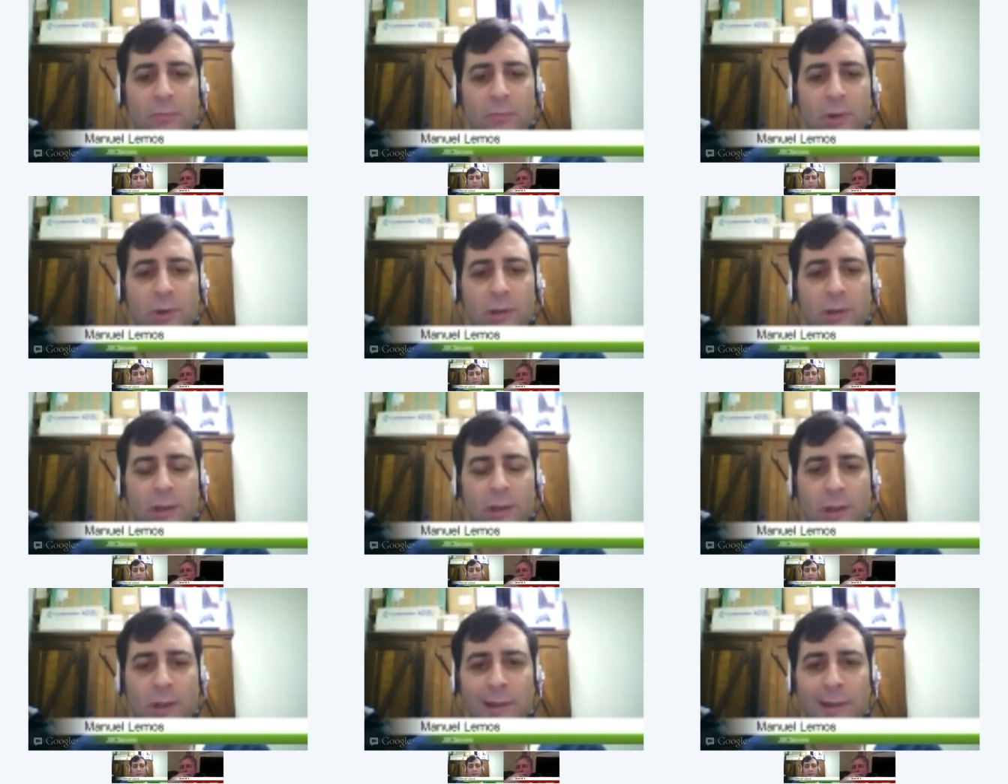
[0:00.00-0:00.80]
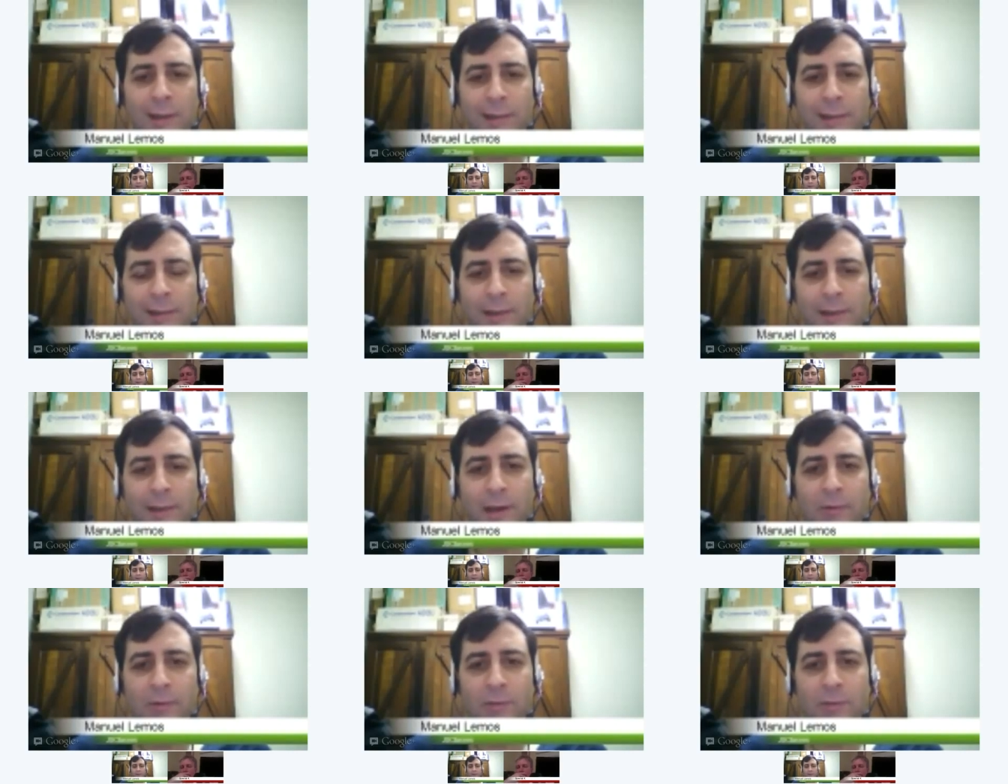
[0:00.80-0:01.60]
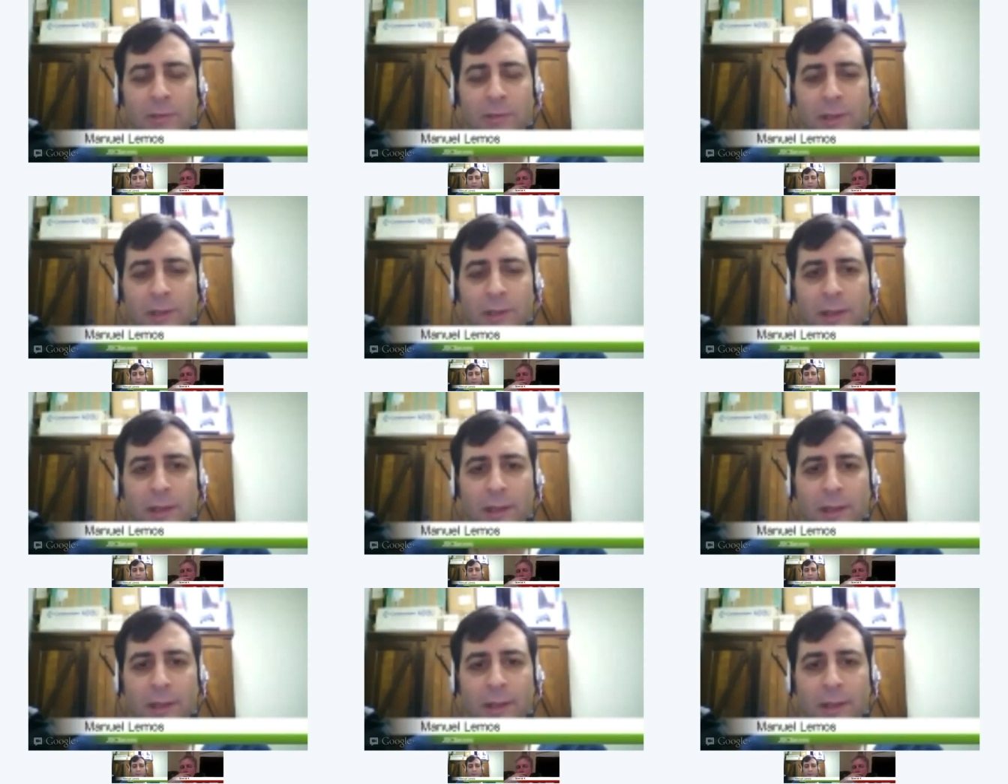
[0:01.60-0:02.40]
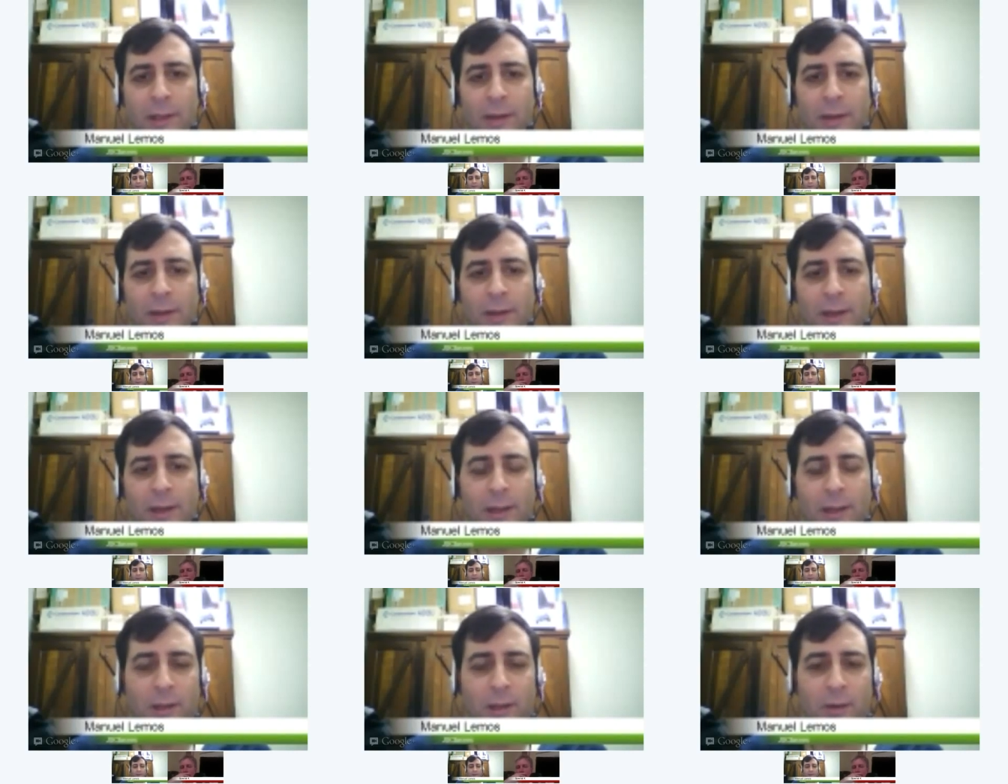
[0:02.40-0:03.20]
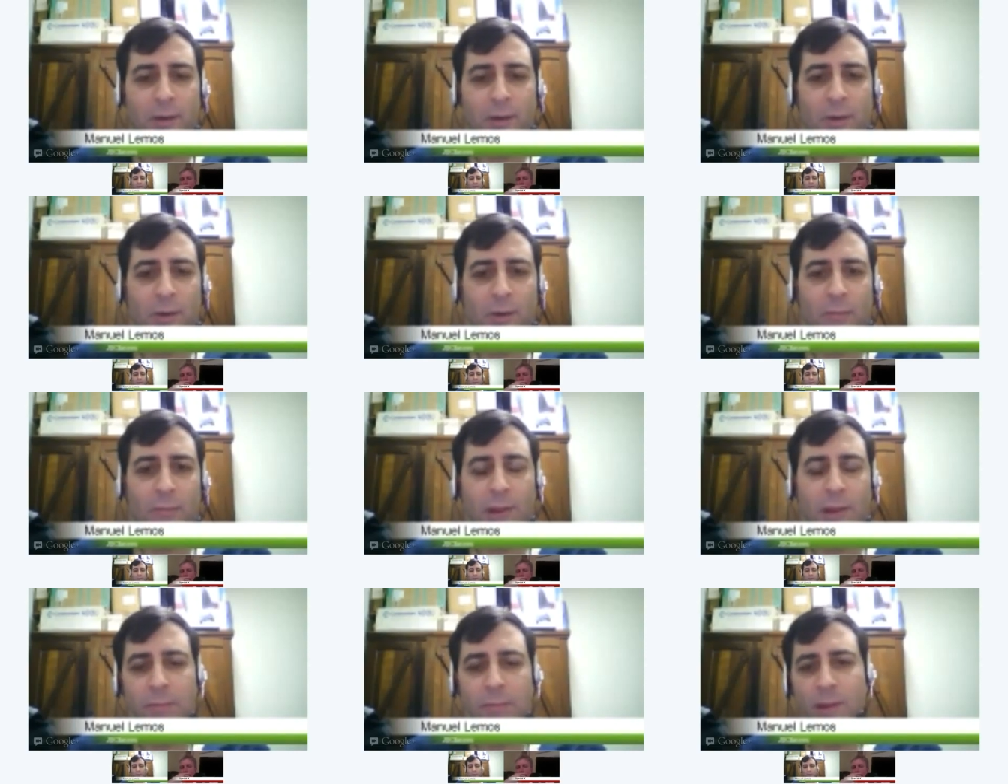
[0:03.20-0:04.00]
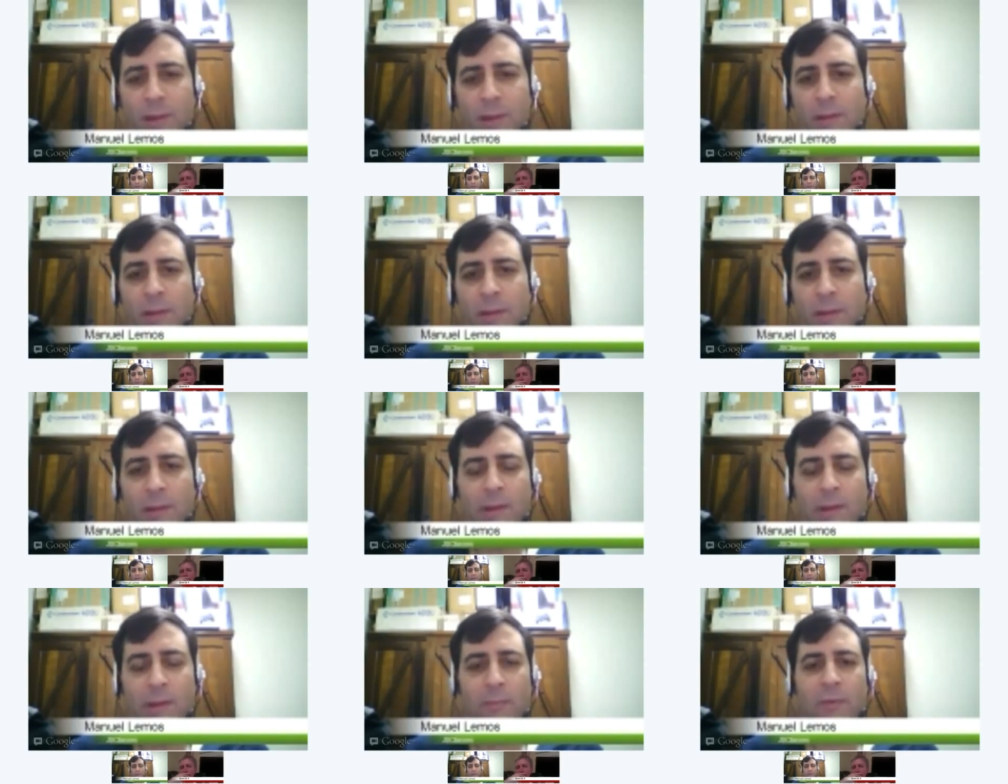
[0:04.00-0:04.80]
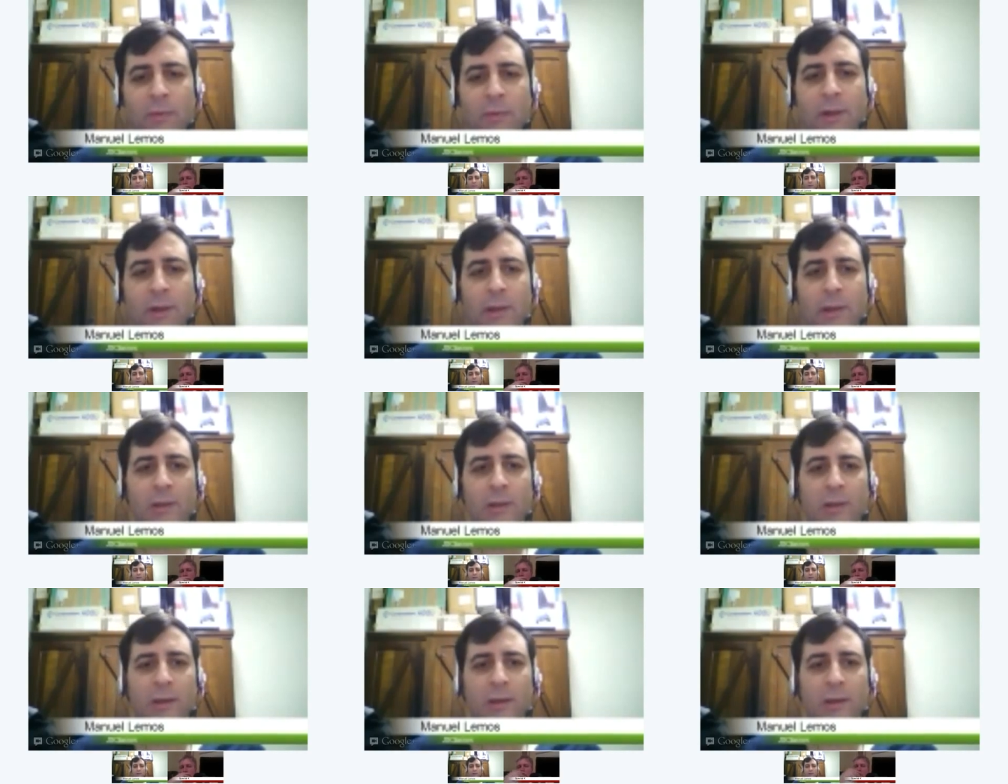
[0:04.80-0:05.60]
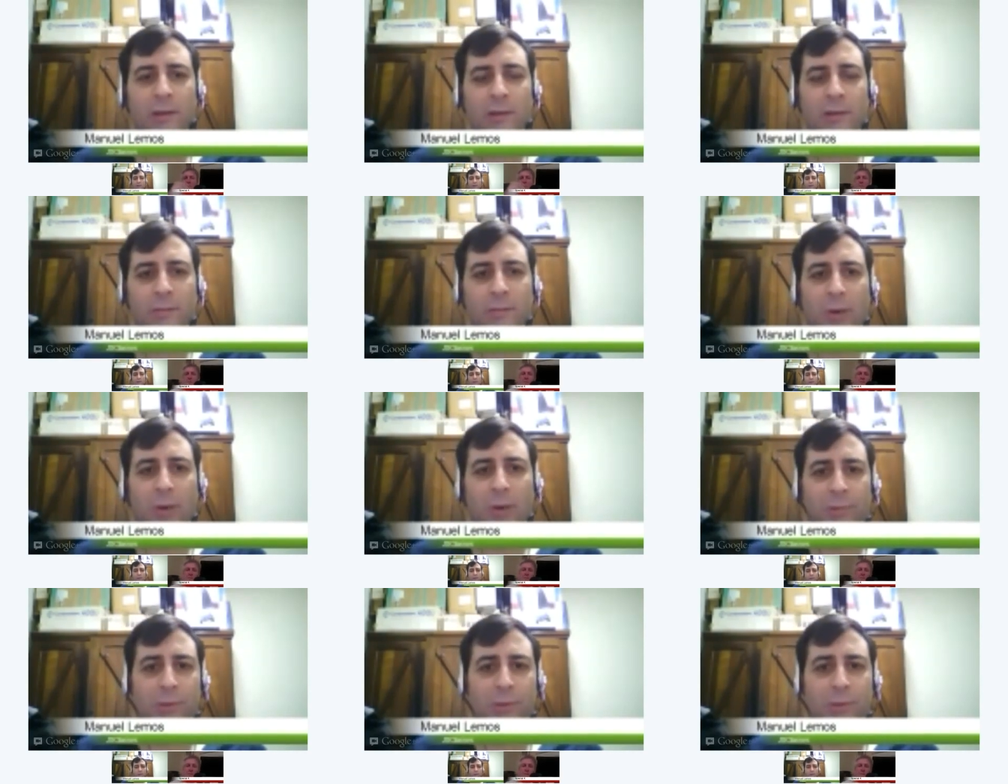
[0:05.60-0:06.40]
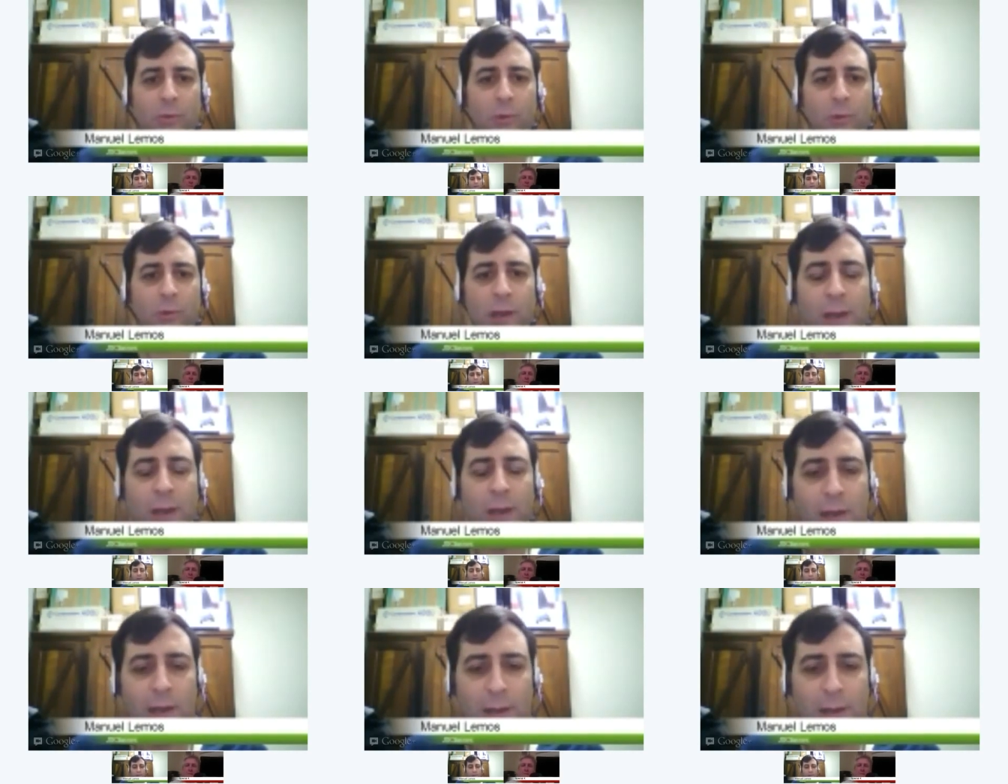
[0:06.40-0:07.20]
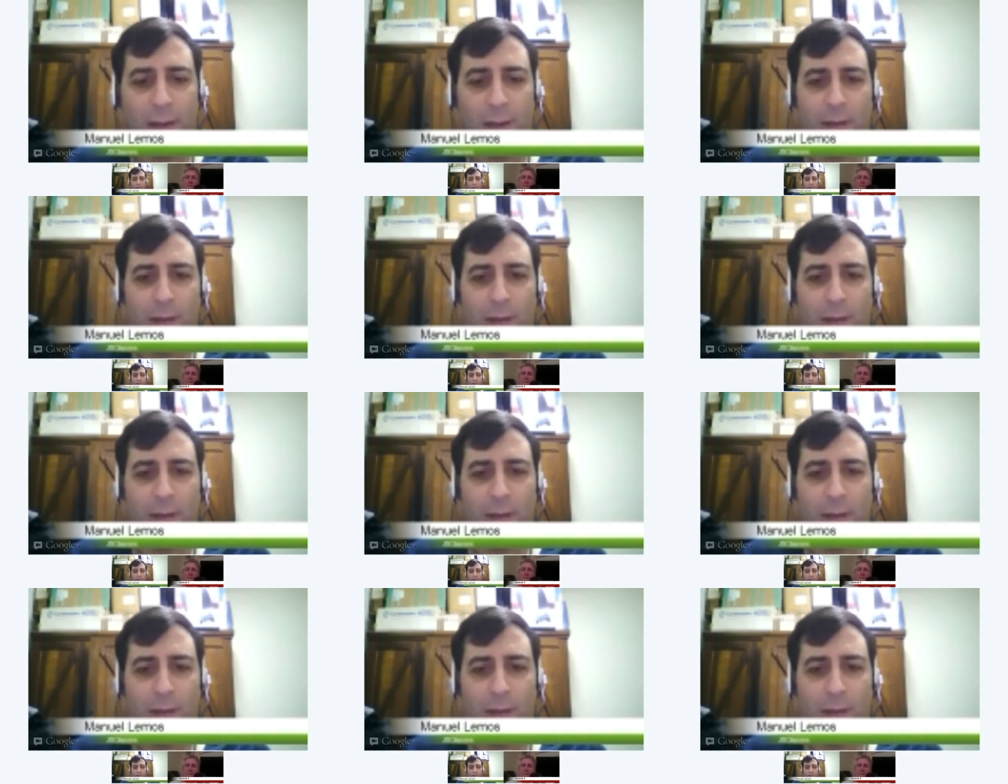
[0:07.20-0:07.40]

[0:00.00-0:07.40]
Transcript: somewhat, I would say, hidden, or maybe provided in some obscure way, like